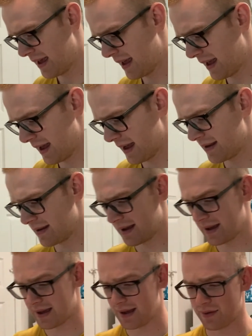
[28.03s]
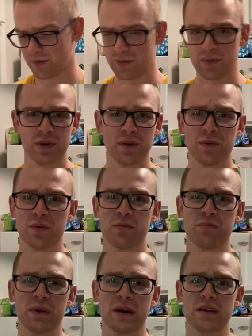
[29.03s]
And
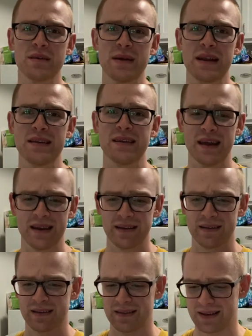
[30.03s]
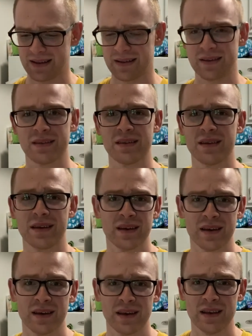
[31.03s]
we barely made a dent. This thing is
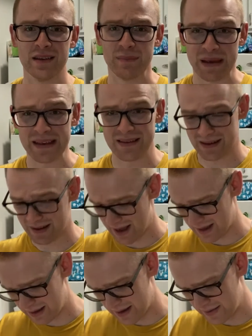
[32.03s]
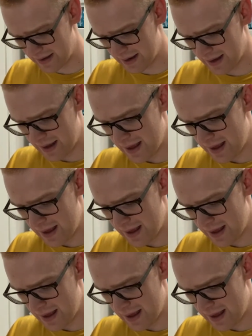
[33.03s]
amazing. I love it.